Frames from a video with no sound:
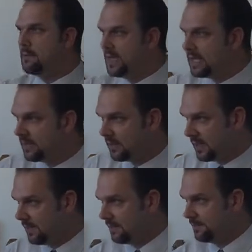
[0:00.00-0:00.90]

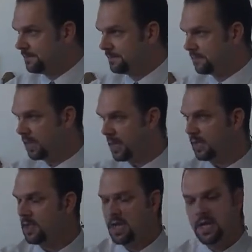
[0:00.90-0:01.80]
immediately,
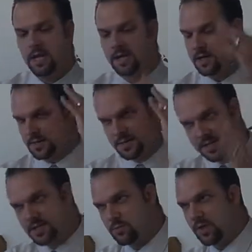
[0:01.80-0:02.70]
okay? Because
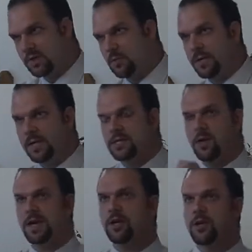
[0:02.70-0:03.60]
this is what they'll be.
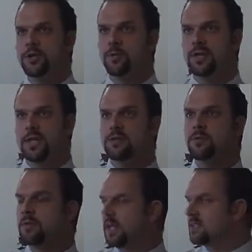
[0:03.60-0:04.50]
So I encourage you with these
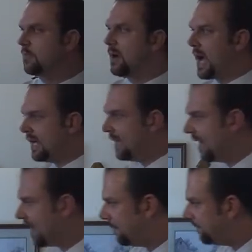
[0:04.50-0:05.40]
two things. Abide in
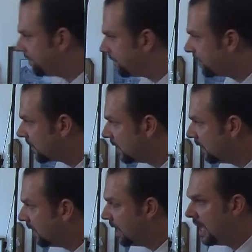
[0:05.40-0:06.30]
Him
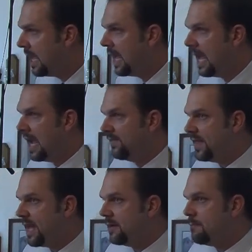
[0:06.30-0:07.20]
and
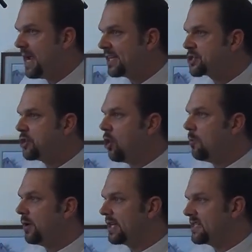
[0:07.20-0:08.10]
then make
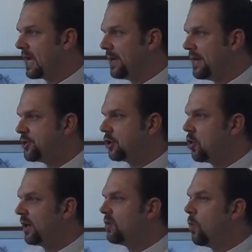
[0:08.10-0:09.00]
sober examination
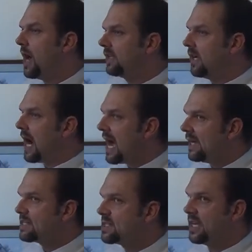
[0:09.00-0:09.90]
according to what
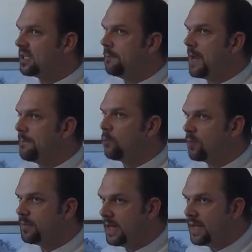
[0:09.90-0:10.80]
God has said the people
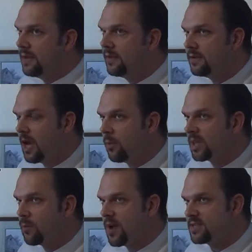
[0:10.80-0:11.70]
would be, not what
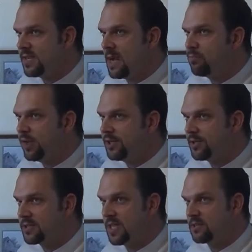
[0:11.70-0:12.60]
the present-day
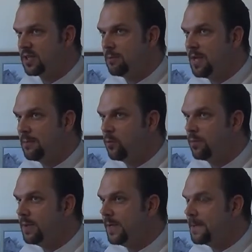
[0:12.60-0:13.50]
preacher says what the people
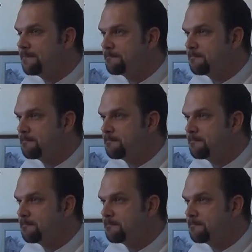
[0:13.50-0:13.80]
would be.